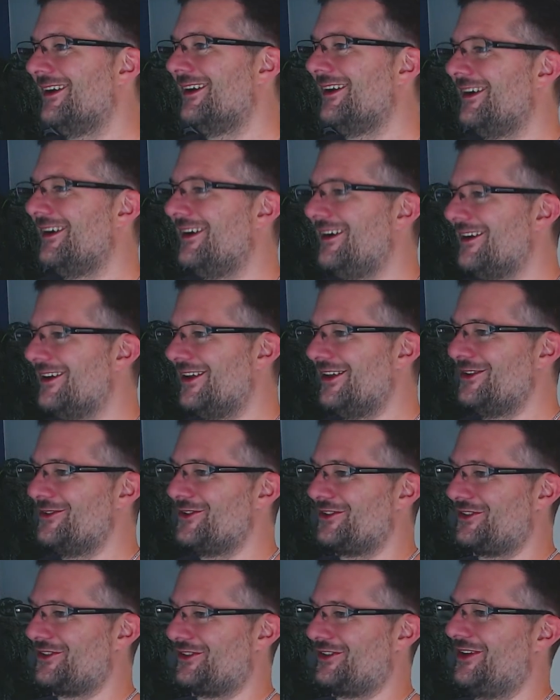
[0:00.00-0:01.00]
So
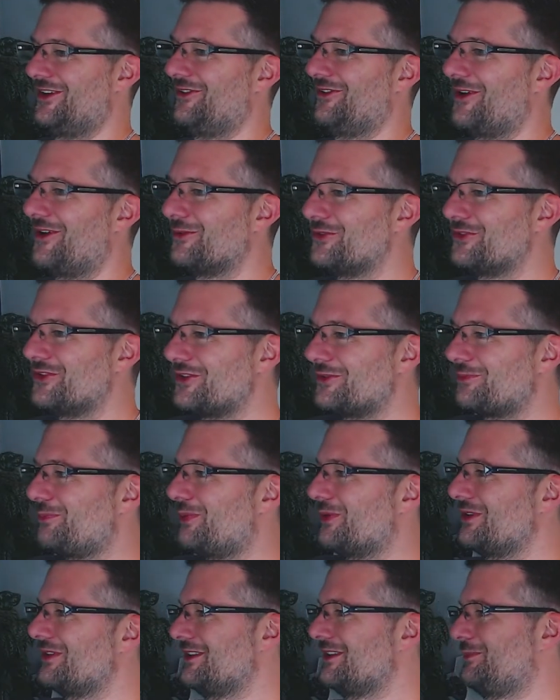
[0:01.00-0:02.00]
I will just point this
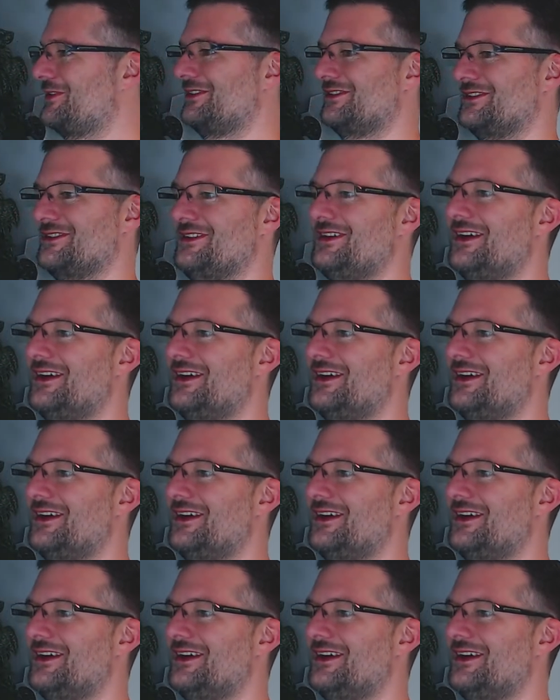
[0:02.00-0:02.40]
person